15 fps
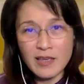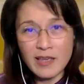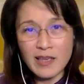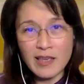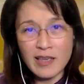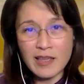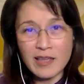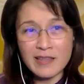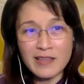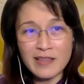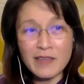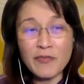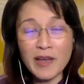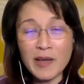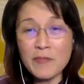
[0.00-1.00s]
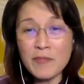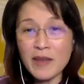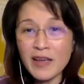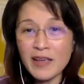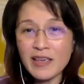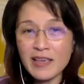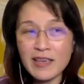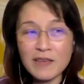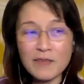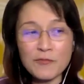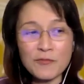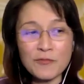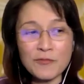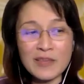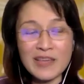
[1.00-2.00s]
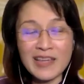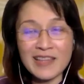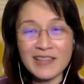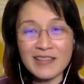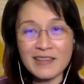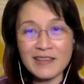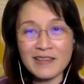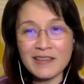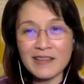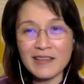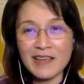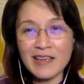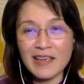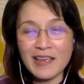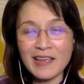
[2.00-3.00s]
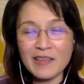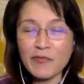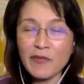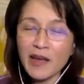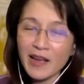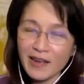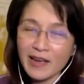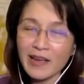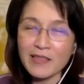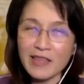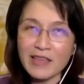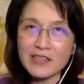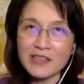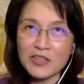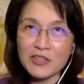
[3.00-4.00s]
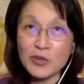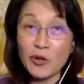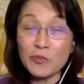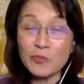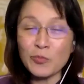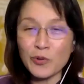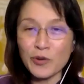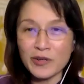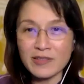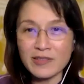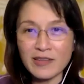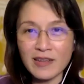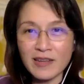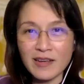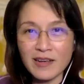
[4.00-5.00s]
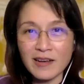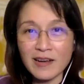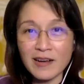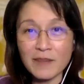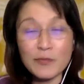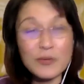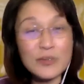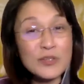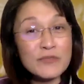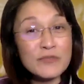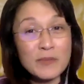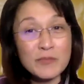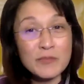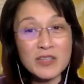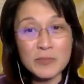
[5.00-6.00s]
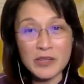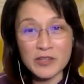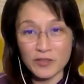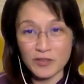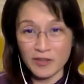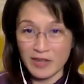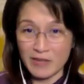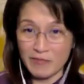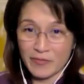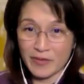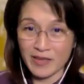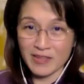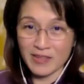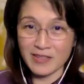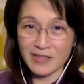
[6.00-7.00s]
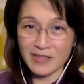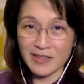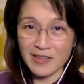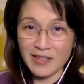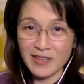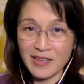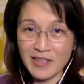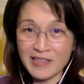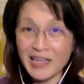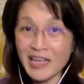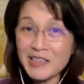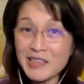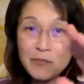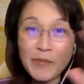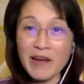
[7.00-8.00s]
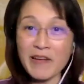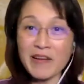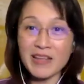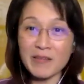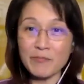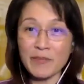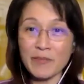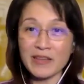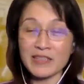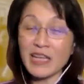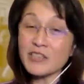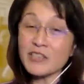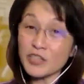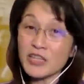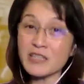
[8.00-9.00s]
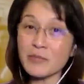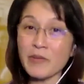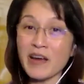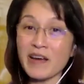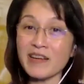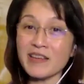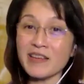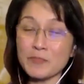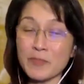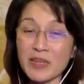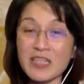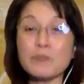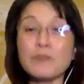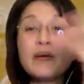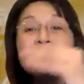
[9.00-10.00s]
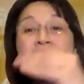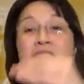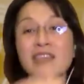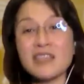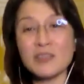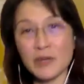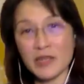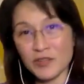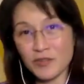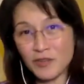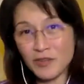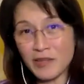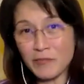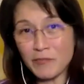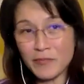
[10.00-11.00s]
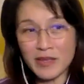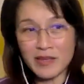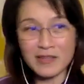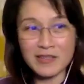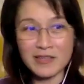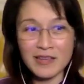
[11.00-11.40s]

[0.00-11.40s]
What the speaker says: And if I'm lucky, we can, in fact, I think she's on board, a person from the Special Olympics. Not the Paralympics, not just the Paralympics, but the Special Olympics.